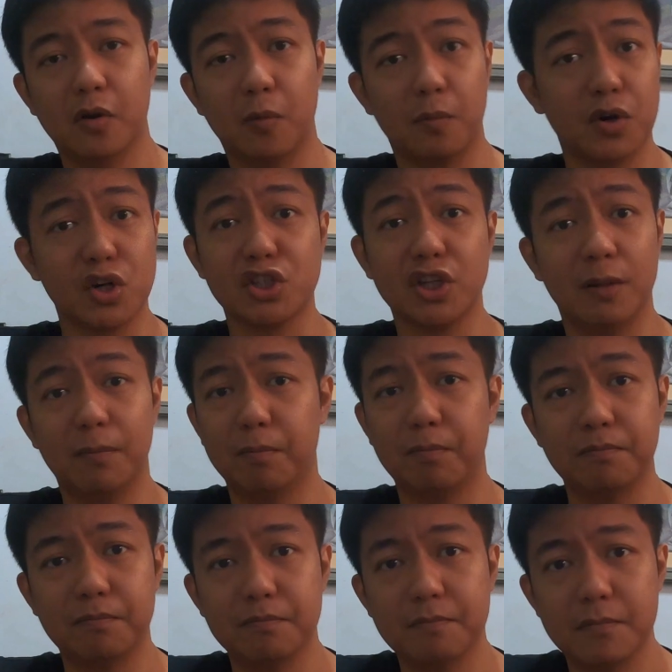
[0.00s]
commercial
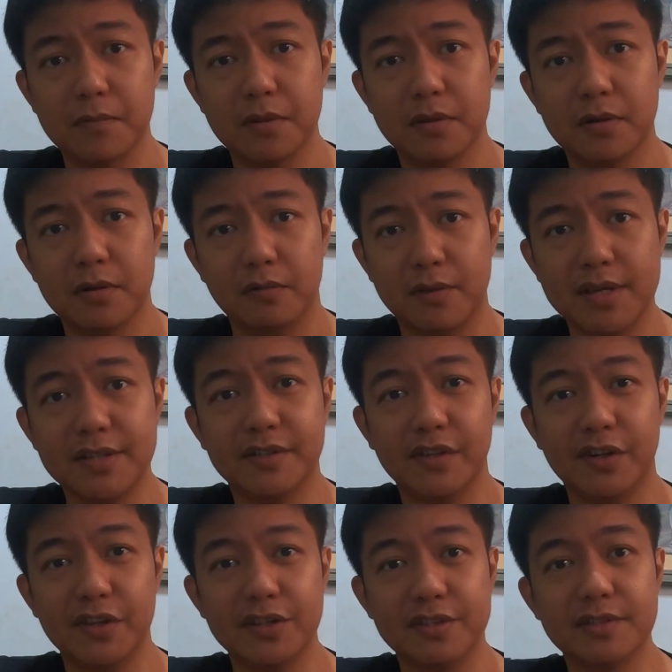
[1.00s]

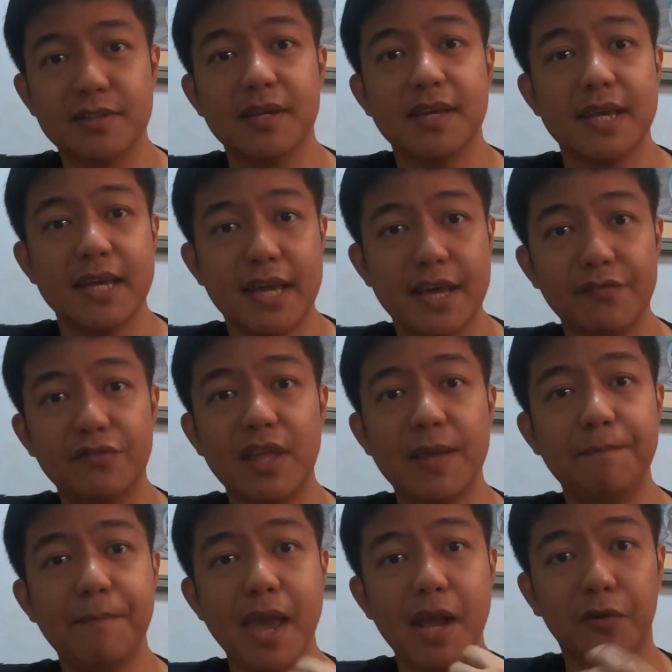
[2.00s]
reasons. If
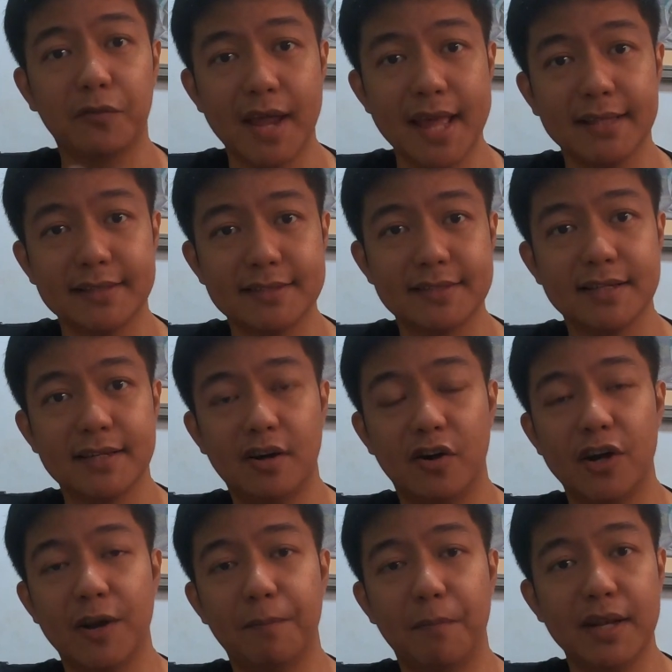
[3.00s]
they pay rent
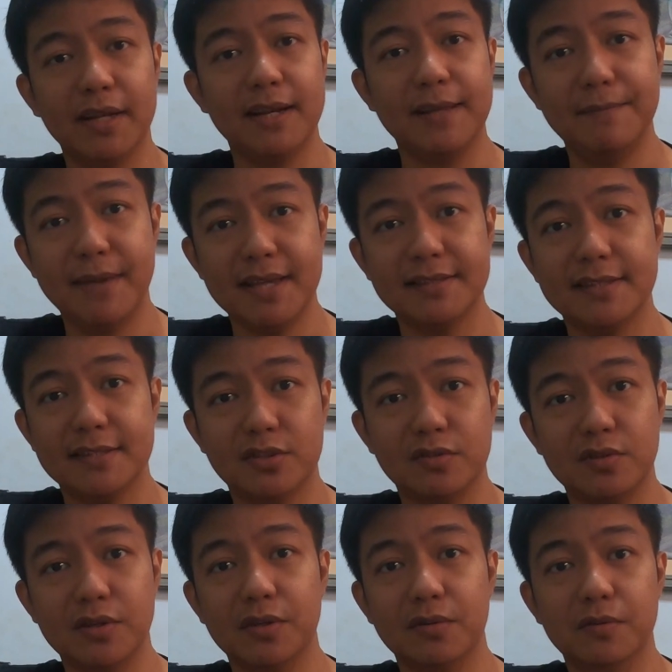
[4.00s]
on a monthly basis
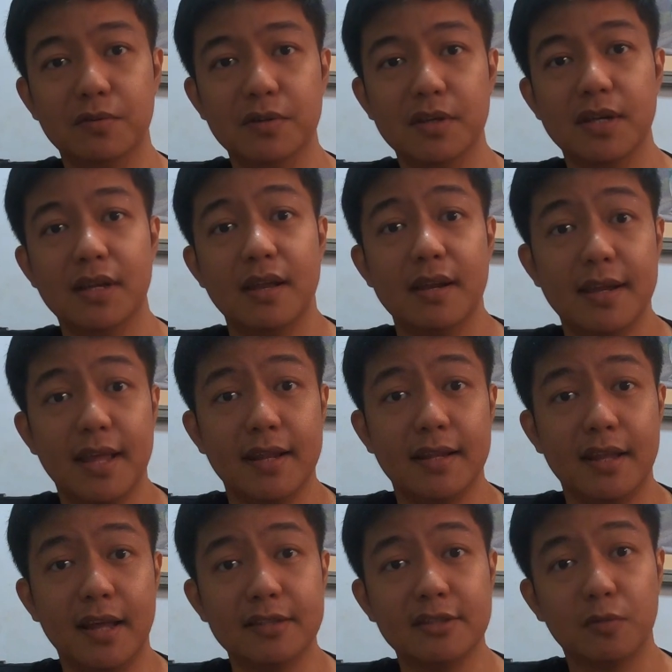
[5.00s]
to you,
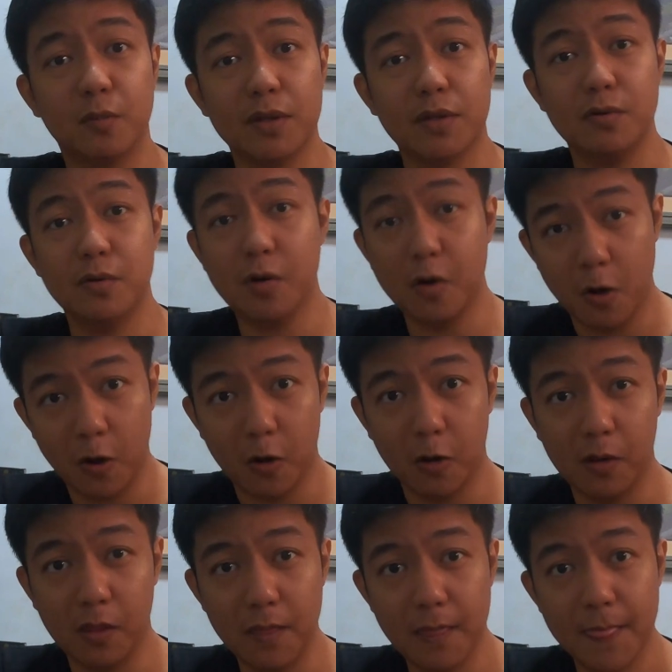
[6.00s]
then that's what you call
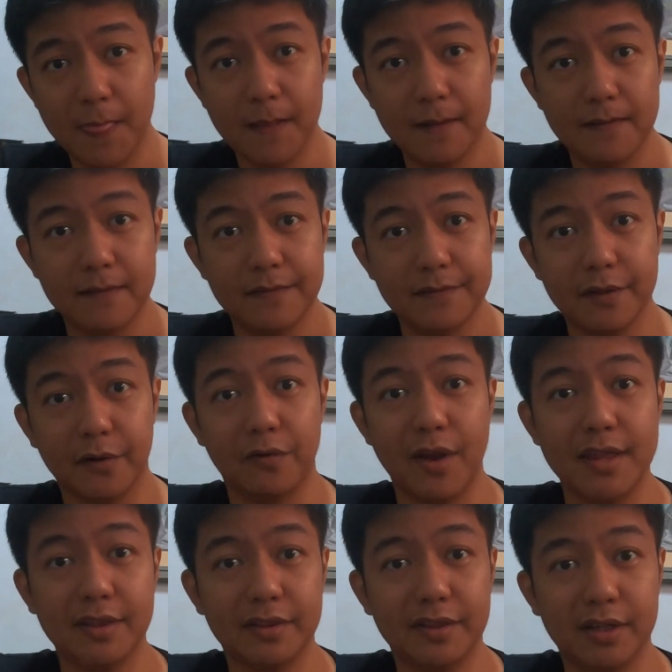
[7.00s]
the
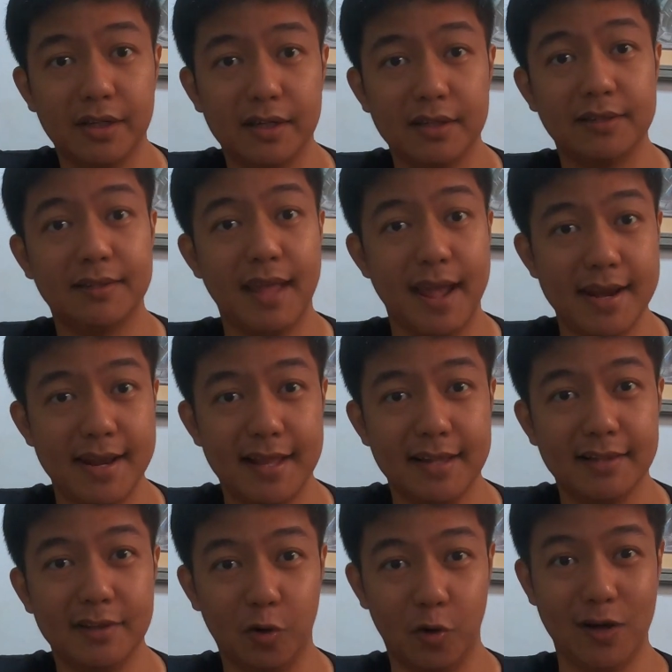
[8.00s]
renter,
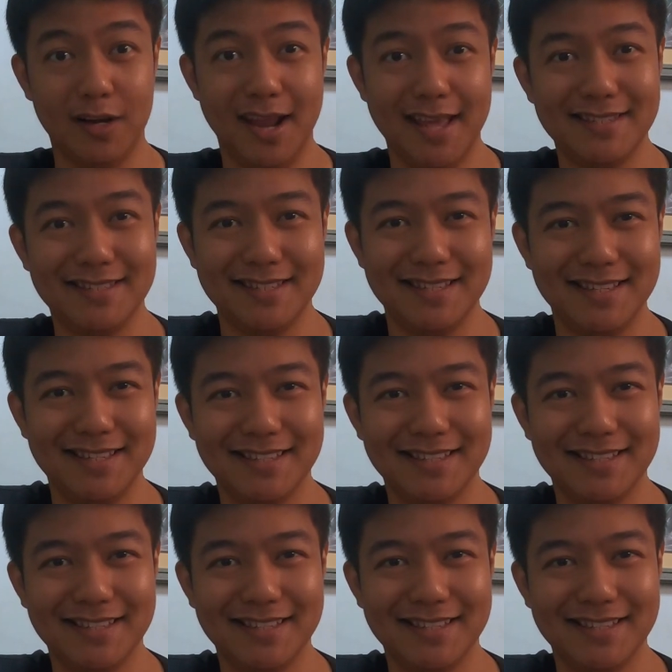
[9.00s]
tenant, or lessee.